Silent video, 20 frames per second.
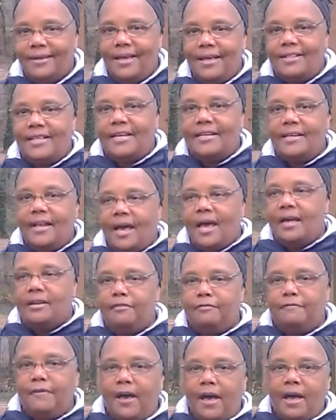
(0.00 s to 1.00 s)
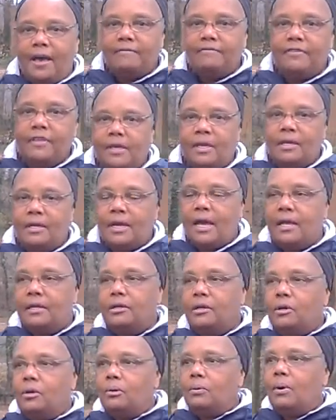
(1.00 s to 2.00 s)
That 9 to 5 thing. I
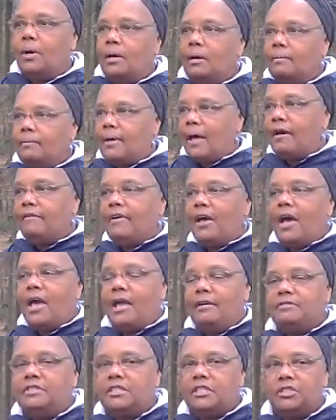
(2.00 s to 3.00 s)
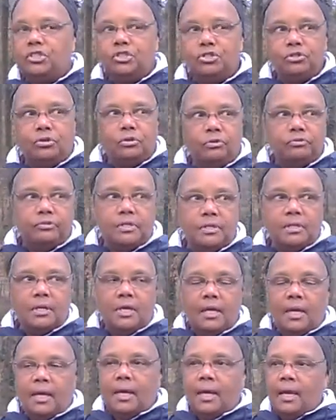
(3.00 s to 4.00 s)
know I have 6 children,
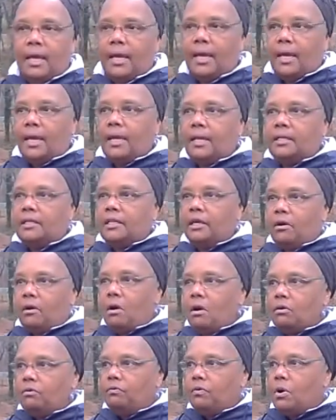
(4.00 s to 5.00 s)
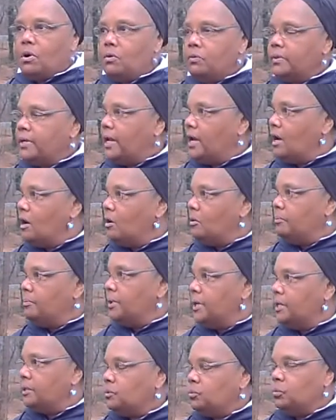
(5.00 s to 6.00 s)
and they're all grown now,
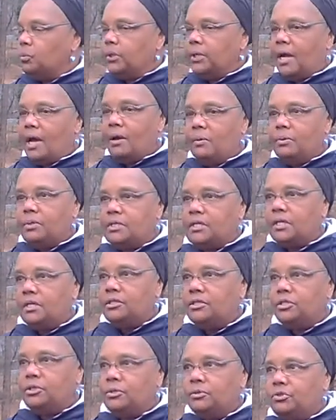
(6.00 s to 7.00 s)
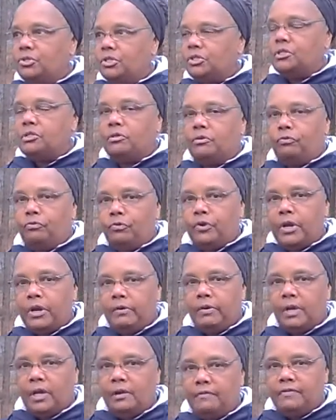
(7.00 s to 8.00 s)
but when I was into just the
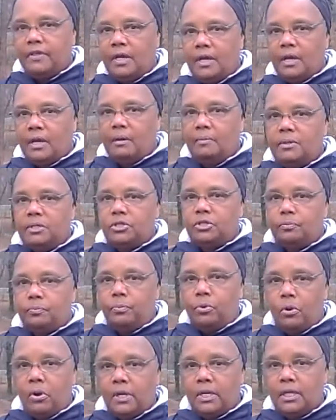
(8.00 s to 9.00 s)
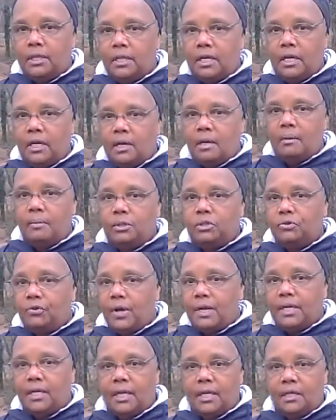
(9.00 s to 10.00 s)
rearing of them and supporting them and
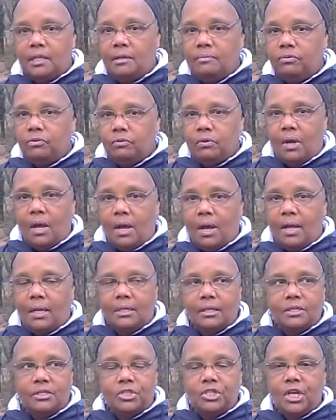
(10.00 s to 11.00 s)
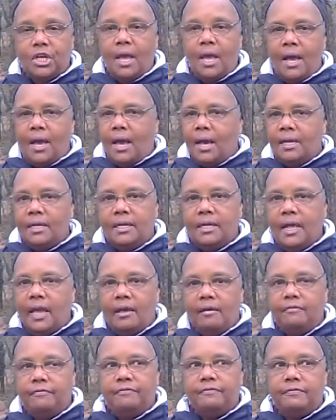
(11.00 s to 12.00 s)
trying to get them through college, I didn't
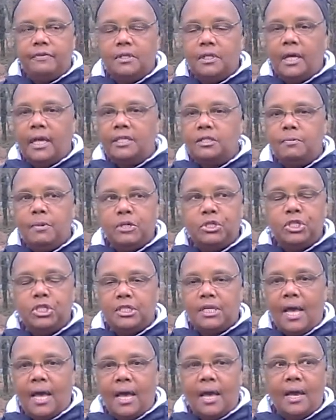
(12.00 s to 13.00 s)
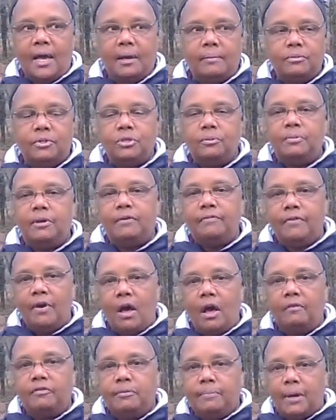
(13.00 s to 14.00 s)
have as much time to be
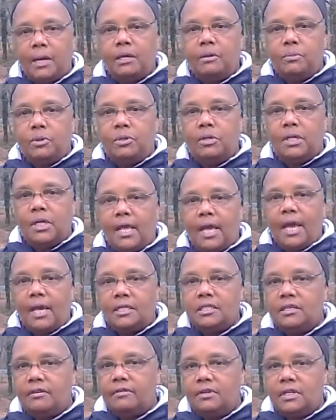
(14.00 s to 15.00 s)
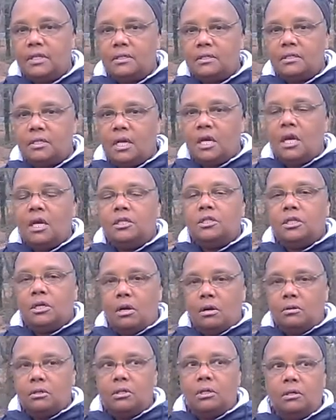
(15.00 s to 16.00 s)
involved in my community activities, to
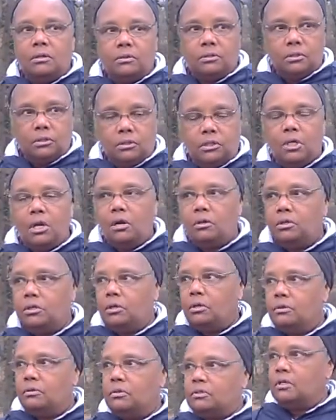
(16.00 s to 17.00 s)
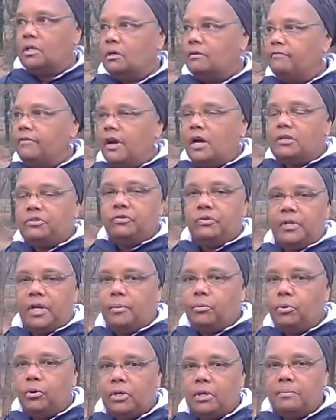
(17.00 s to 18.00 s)
go to those advisory
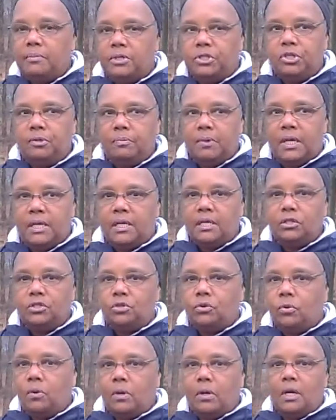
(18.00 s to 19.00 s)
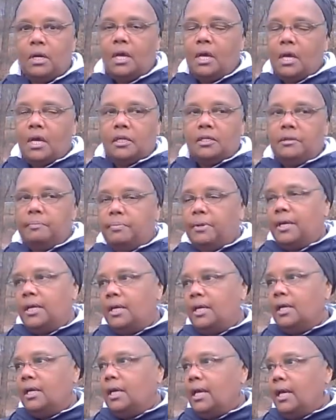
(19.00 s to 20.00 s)
neighborhood commission meetings, or to
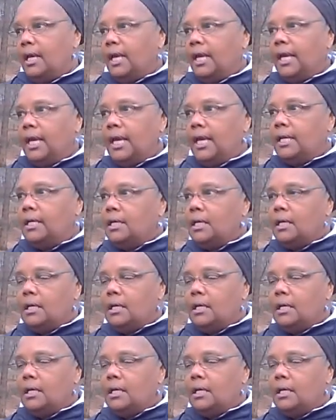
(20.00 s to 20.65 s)
be in